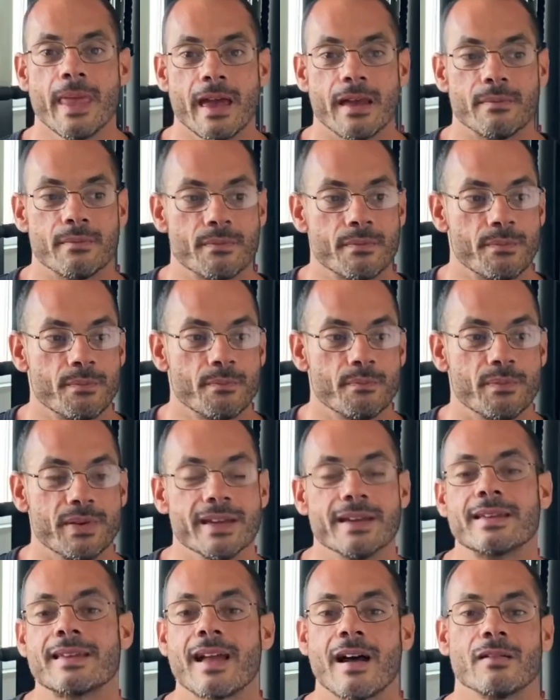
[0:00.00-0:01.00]
and
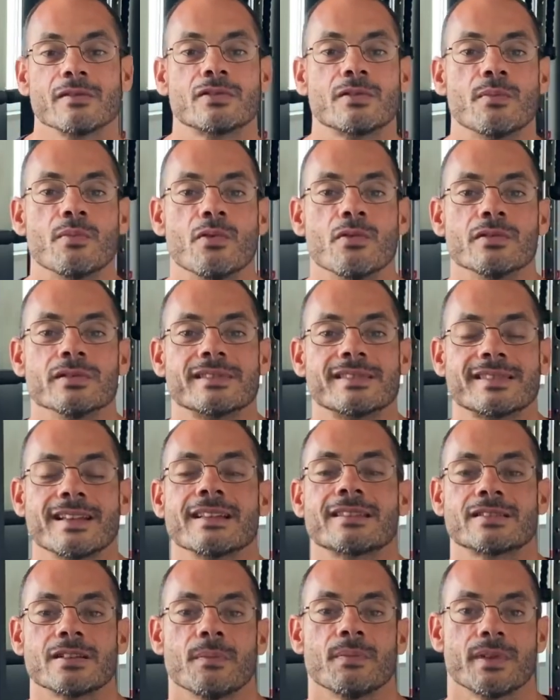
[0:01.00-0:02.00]
be accountable and
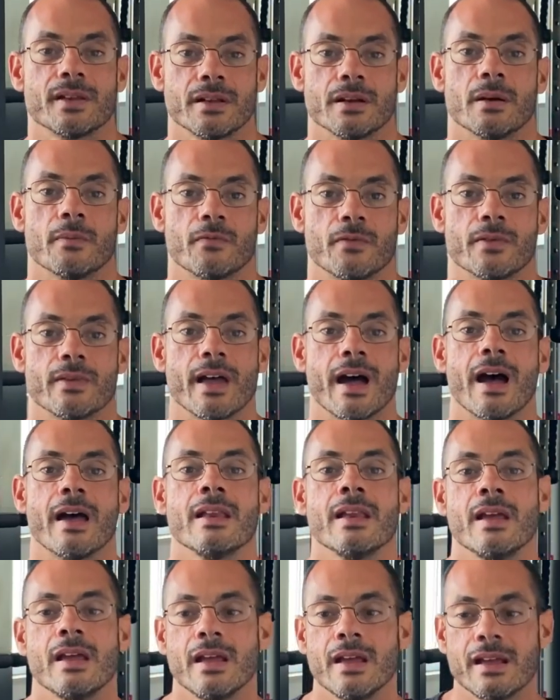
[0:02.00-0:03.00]
set something up for that.
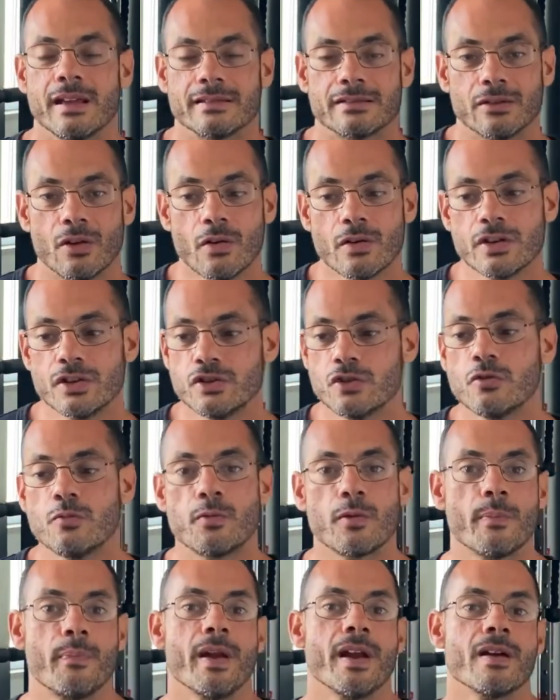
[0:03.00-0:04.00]
As long as you
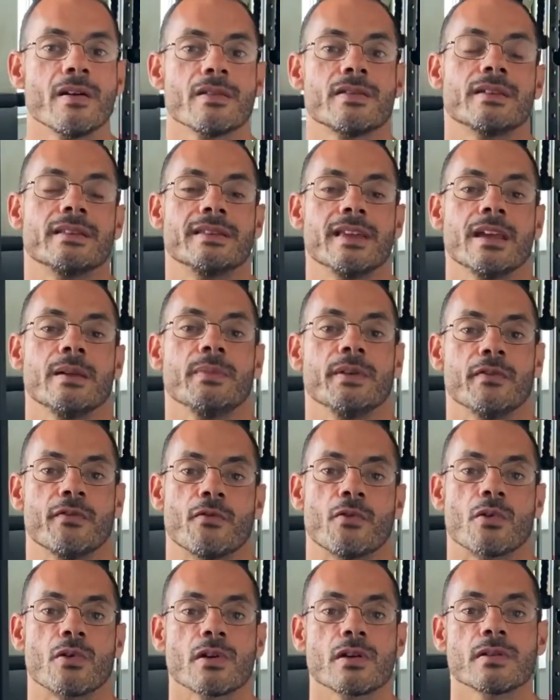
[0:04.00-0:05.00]
prepare the day
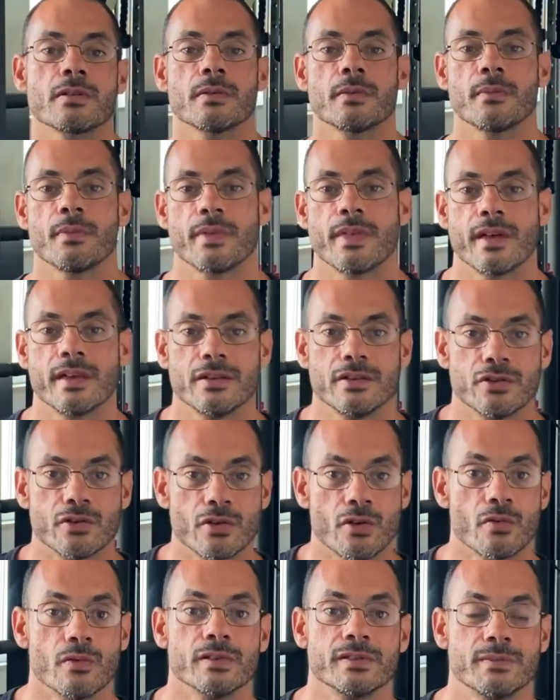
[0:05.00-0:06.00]
before, then you're
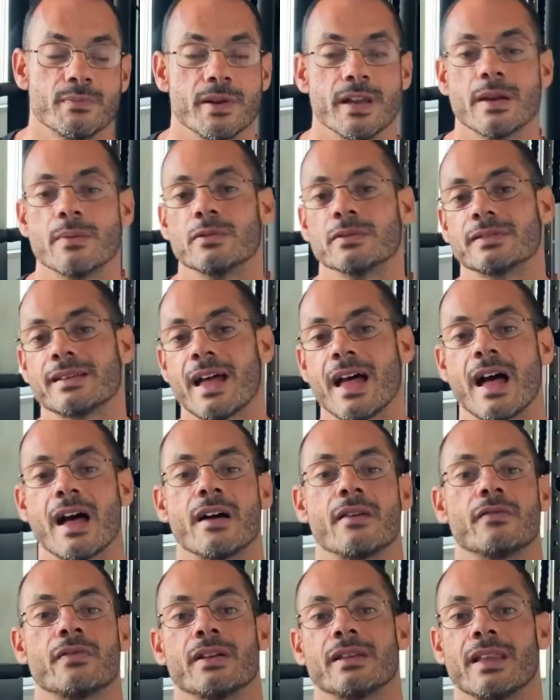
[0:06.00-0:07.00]
going to be able to
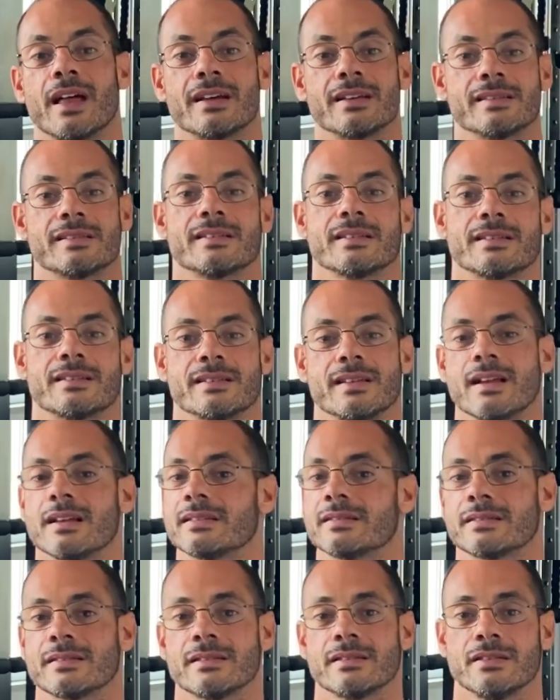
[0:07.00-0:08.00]
have a lot of
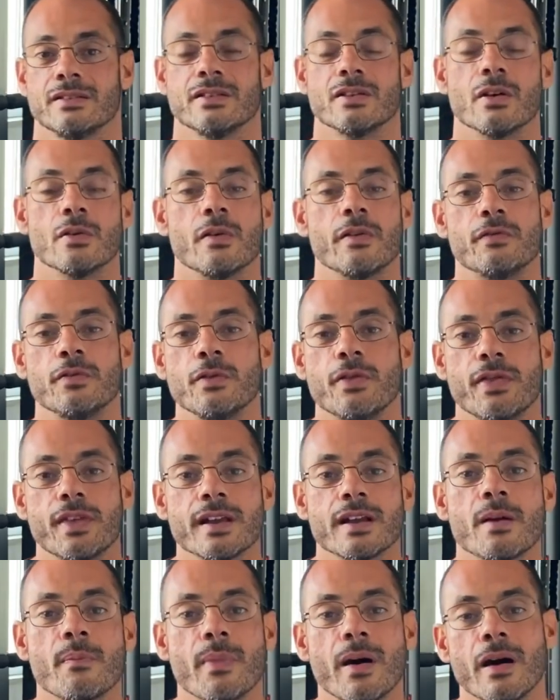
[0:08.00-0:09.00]
success. If you
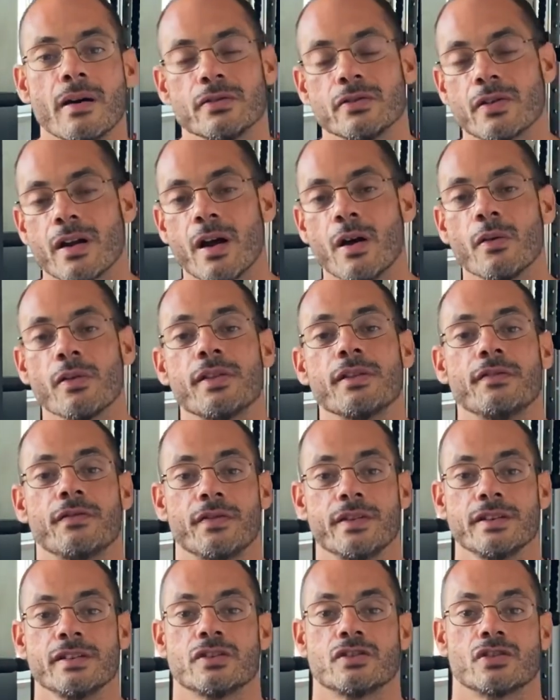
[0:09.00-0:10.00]
think about your health and
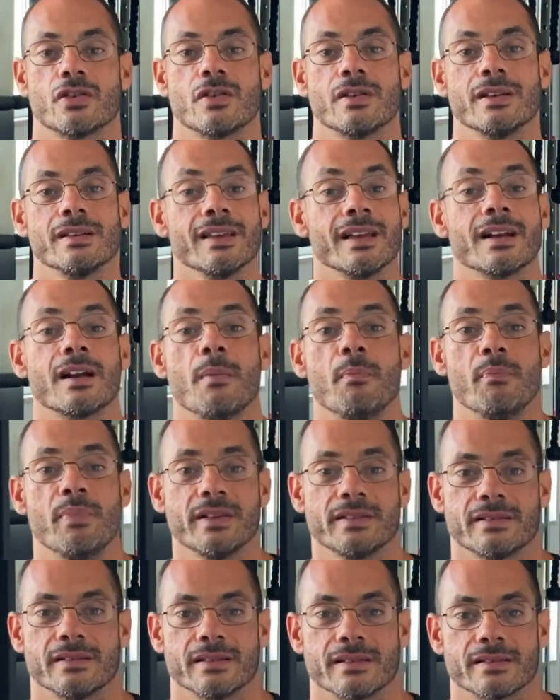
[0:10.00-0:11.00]
fitness journey like a
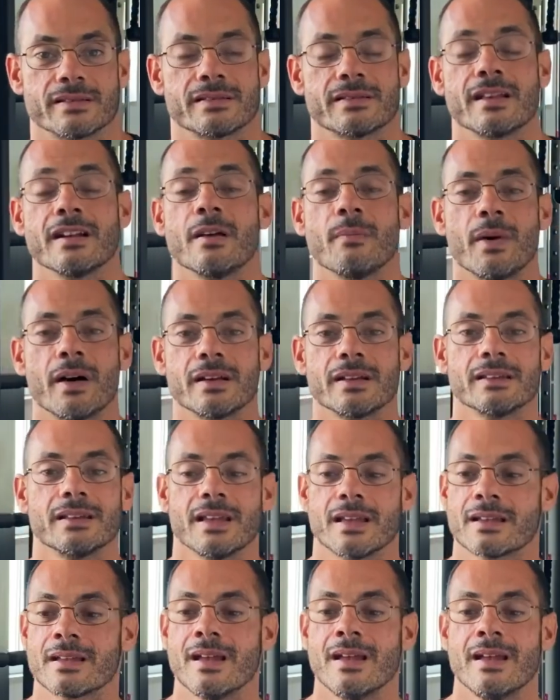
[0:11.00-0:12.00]
business, think about it
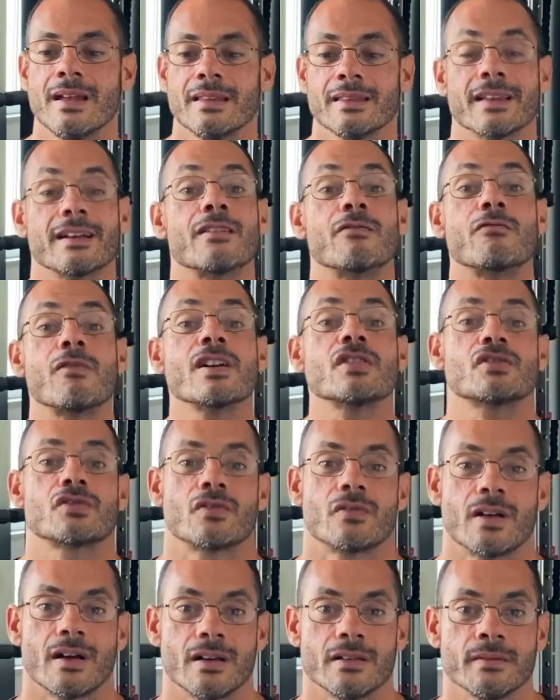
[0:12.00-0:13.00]
like a
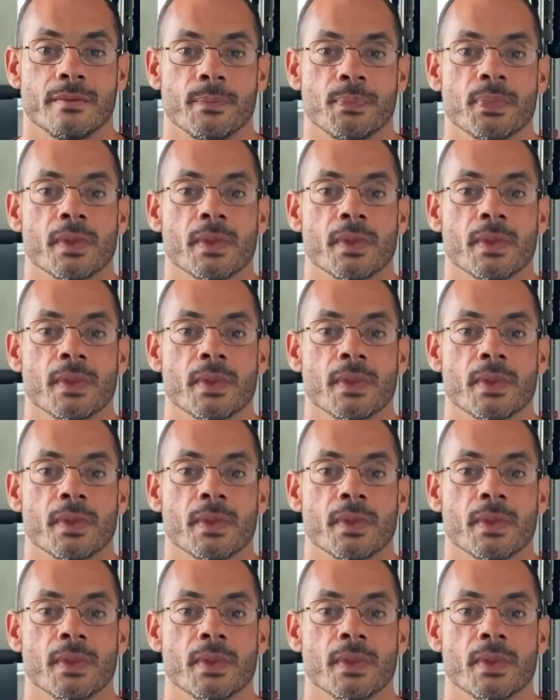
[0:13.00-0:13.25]
restaurant.